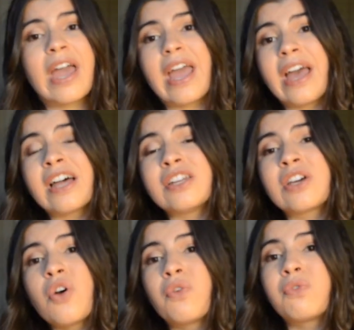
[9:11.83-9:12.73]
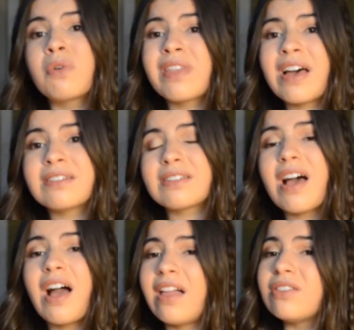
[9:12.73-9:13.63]
And for that,
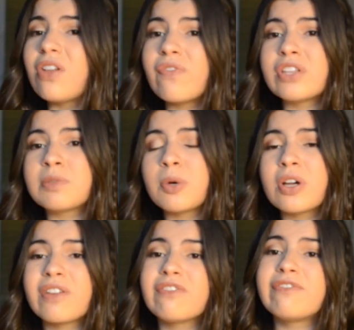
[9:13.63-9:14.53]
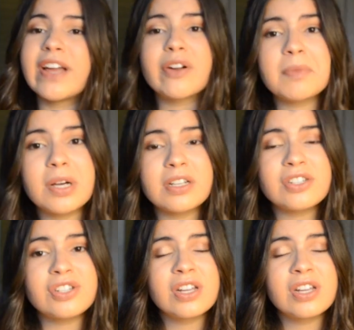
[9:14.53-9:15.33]
I love this book very much.